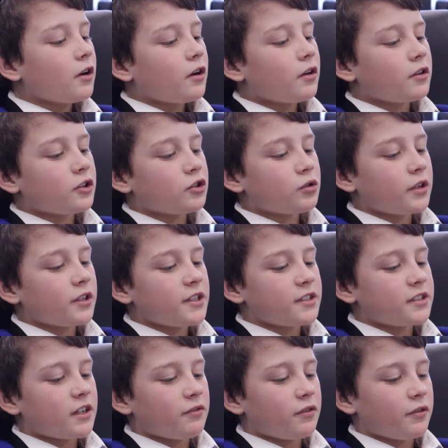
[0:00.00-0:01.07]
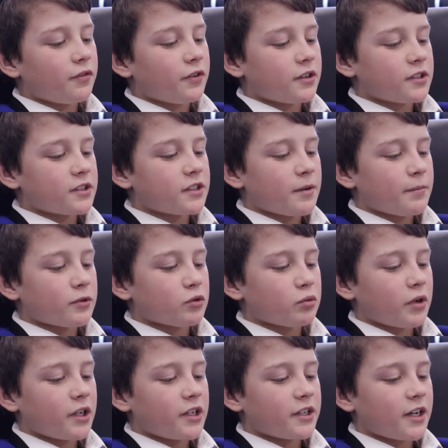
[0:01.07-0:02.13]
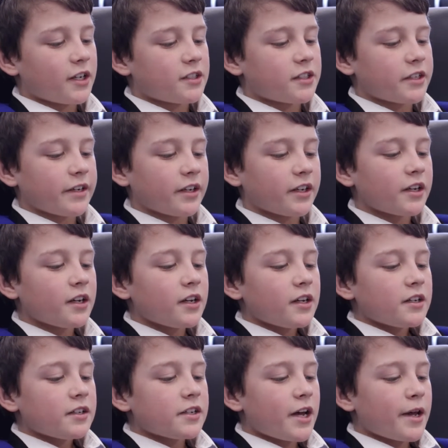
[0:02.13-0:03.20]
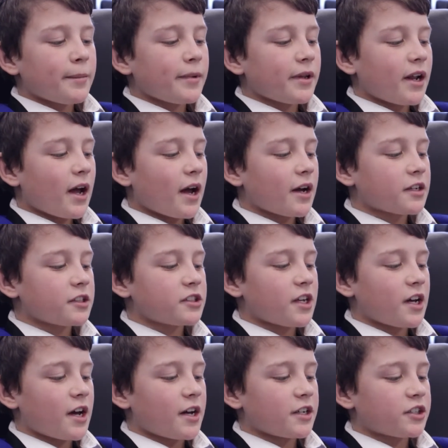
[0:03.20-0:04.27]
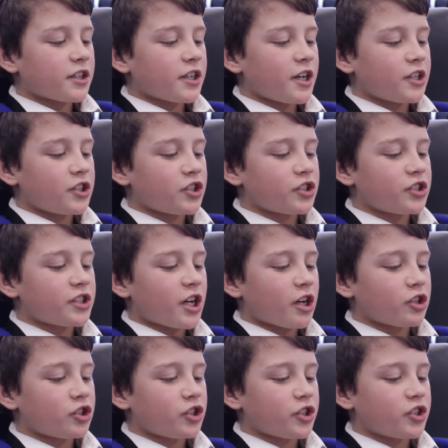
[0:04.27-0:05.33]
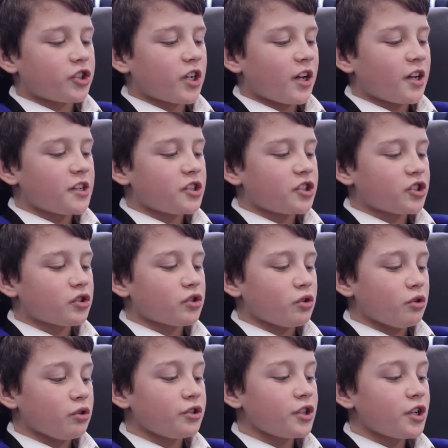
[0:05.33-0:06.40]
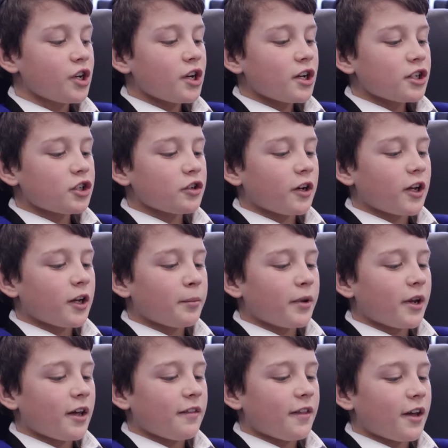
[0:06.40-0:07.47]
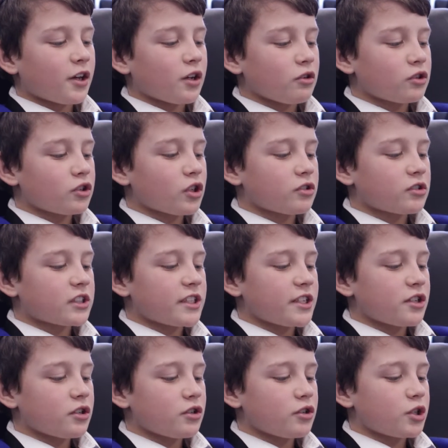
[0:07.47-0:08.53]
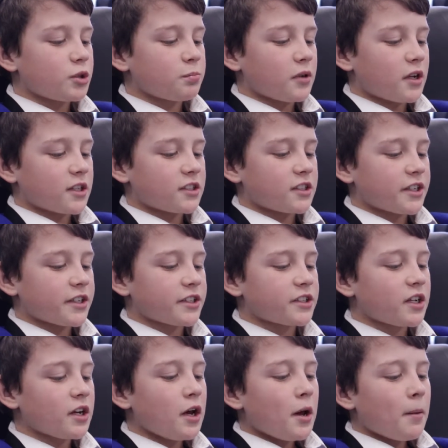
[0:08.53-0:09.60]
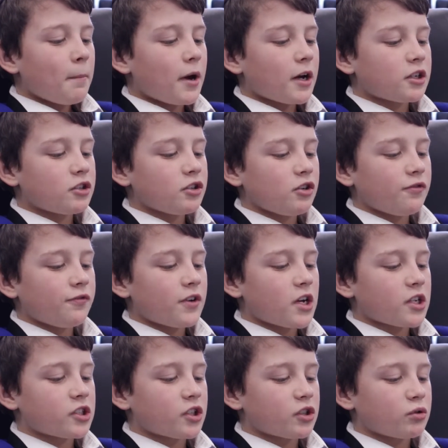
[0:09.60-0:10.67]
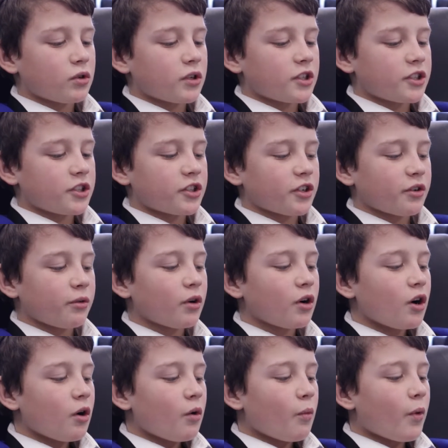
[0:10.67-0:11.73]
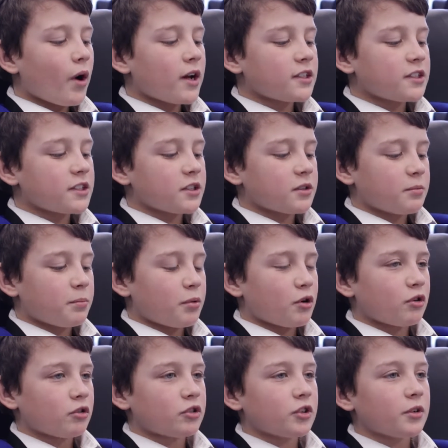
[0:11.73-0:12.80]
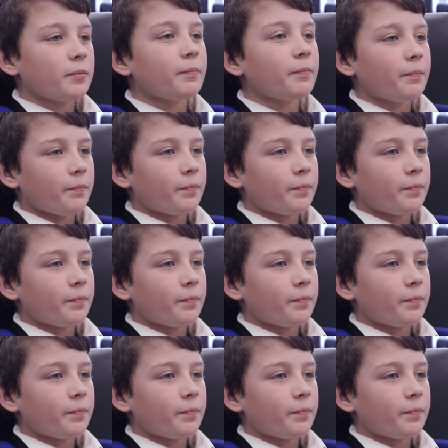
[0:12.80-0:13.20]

On the 27th of December 2018, Damien Hines, the Education Secretary, challenged schools to eliminate their use of single-use plastics by 2022. Why is this important?